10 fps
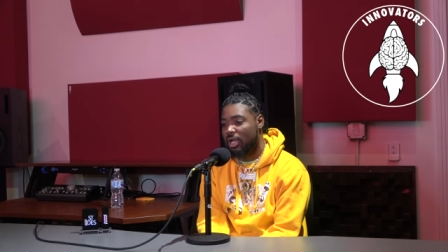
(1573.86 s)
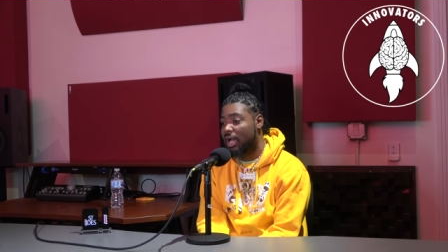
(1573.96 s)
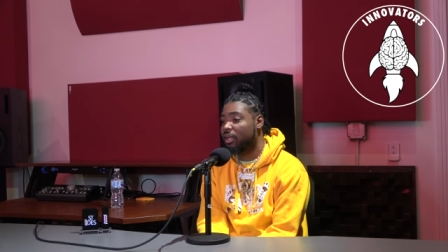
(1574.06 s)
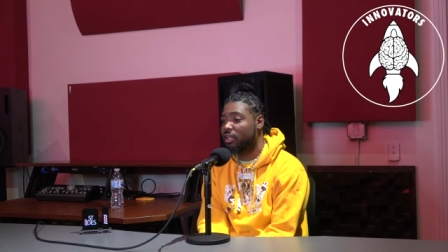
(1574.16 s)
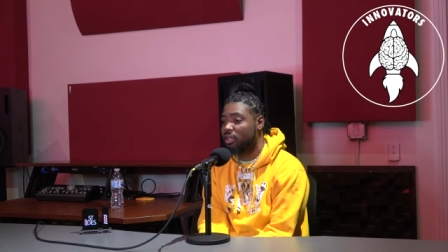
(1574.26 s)

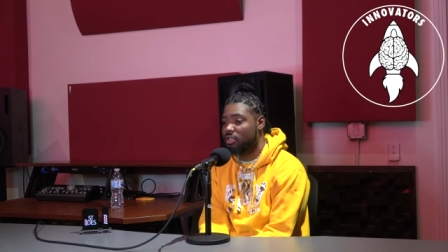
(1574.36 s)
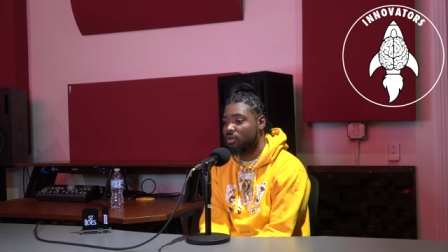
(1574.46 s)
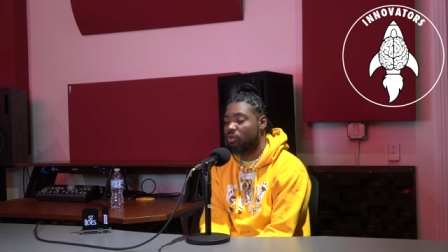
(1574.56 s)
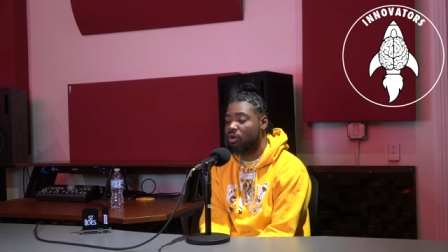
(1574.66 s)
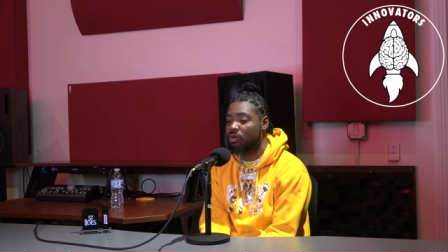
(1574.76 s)
Ani did
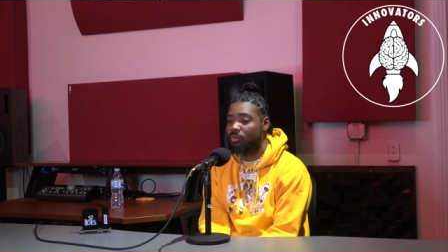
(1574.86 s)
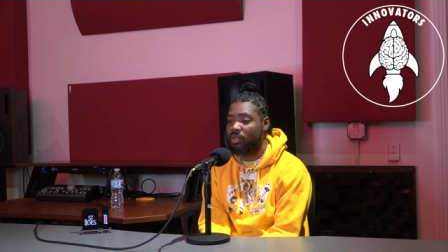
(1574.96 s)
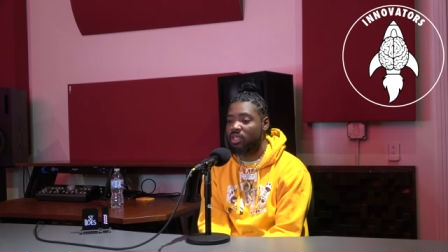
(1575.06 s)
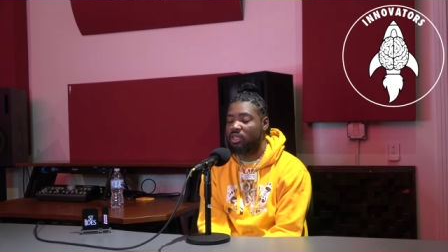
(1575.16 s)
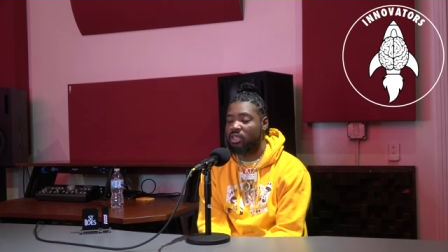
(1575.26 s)
the Worry
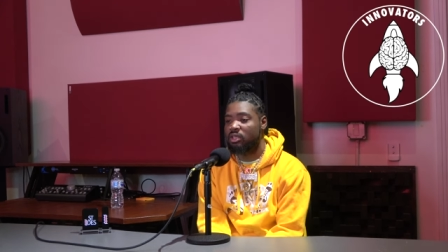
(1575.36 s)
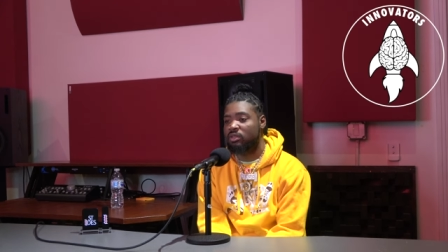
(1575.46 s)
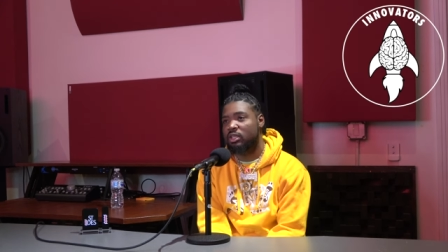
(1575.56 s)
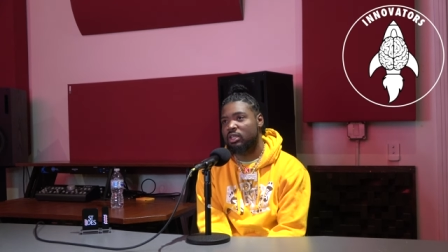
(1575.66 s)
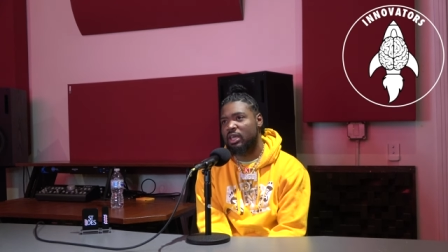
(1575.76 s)
Me. He
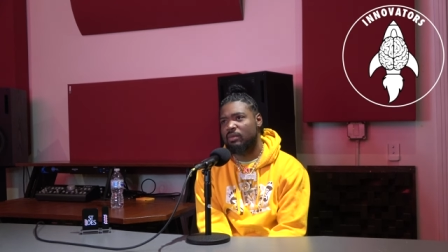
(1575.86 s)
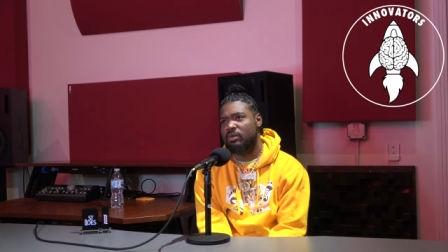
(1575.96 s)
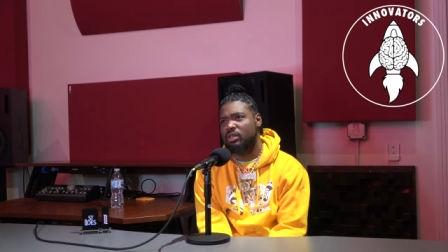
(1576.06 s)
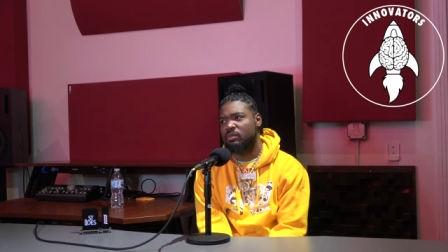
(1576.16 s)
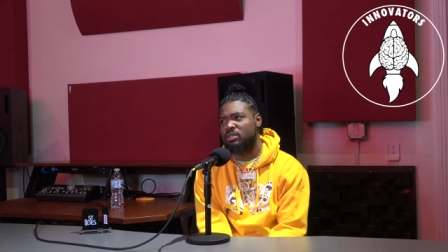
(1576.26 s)
he did that
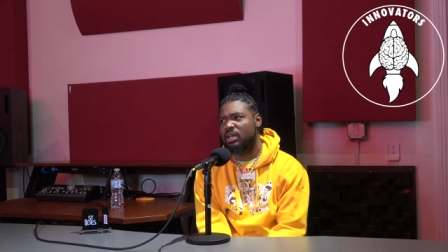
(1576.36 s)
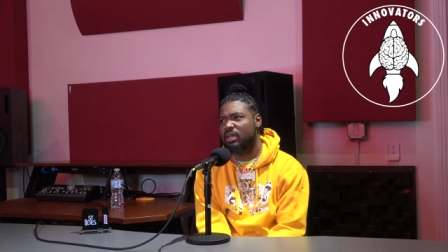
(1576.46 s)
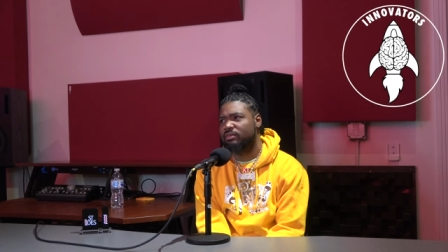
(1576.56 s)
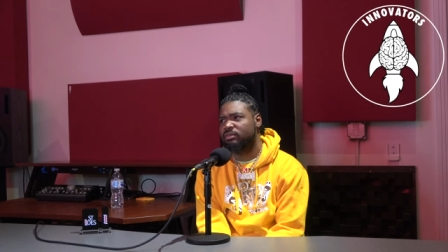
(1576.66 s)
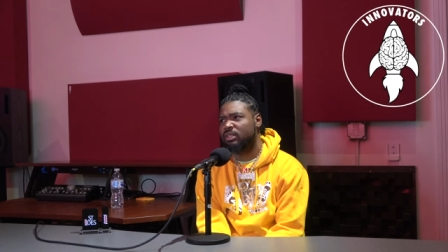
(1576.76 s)
one. He was
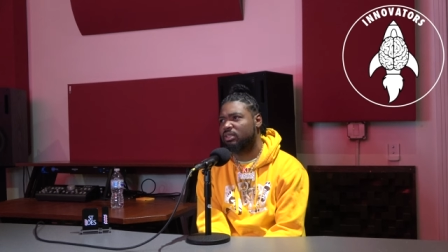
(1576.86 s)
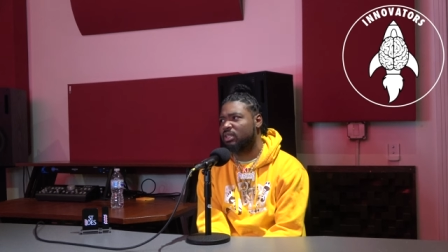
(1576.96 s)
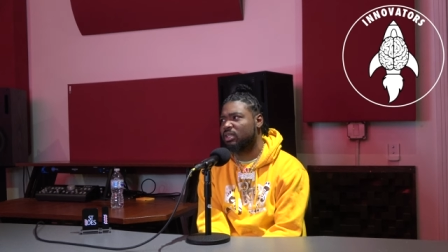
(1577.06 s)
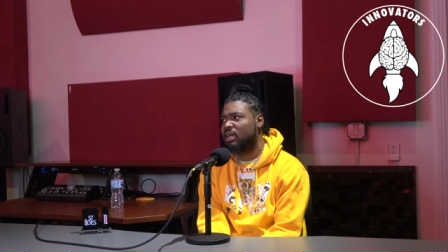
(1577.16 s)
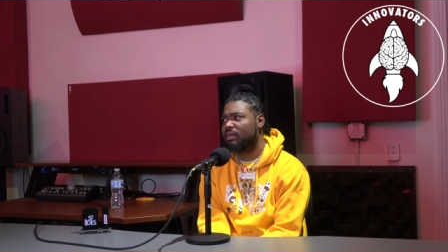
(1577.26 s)
like I
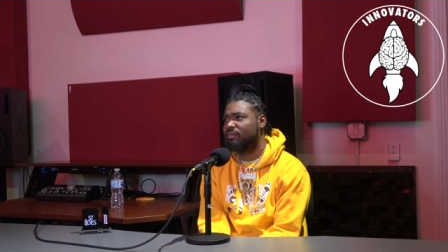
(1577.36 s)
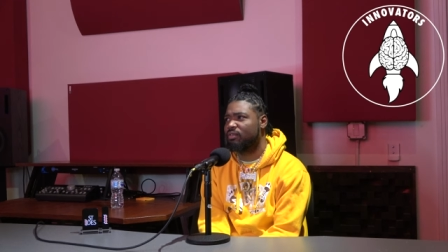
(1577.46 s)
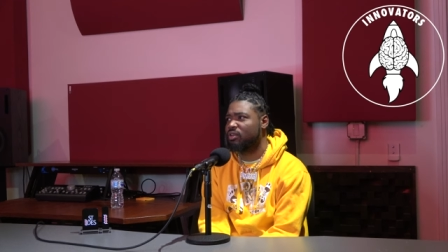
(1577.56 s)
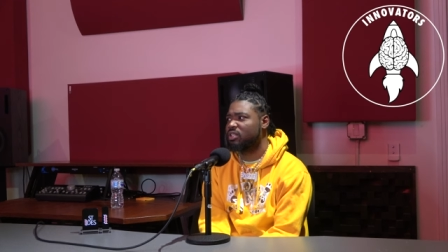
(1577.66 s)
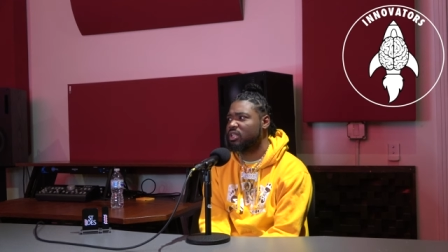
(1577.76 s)
think like
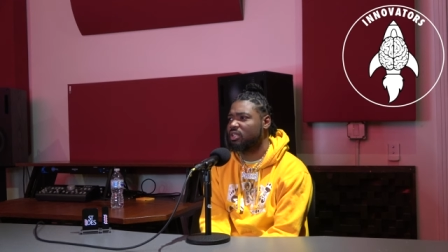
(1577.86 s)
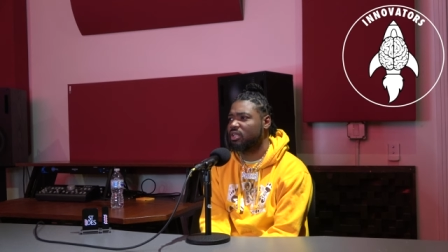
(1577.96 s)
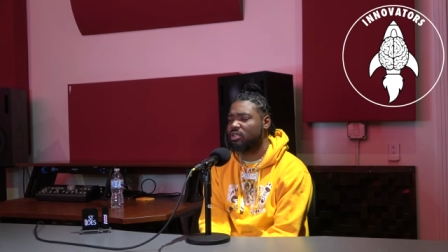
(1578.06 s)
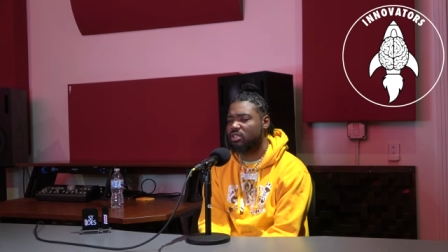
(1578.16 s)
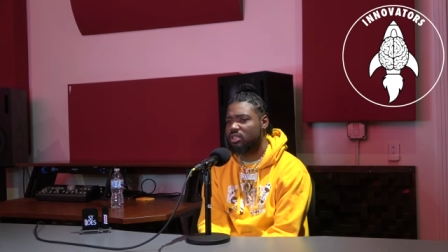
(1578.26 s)
14,
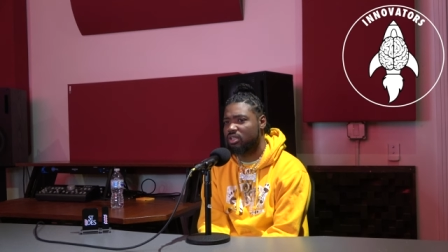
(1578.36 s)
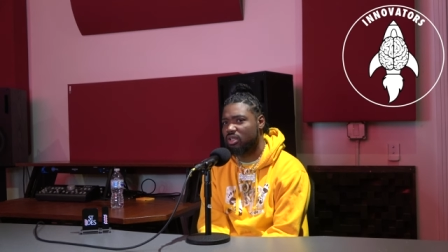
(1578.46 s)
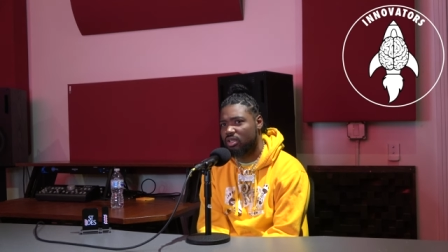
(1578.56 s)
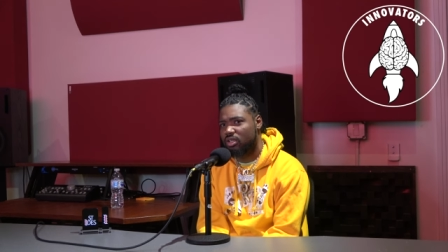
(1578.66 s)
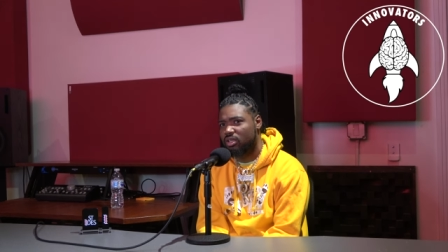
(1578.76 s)
13.
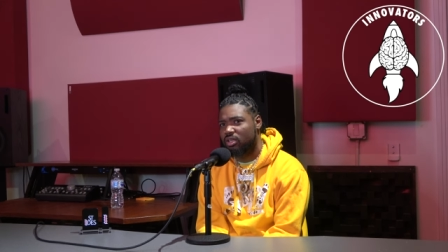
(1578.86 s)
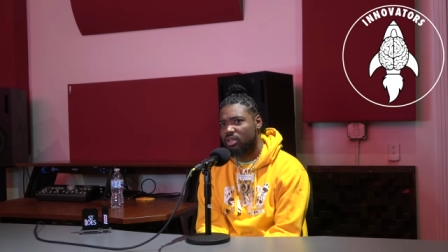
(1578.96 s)
Yeah.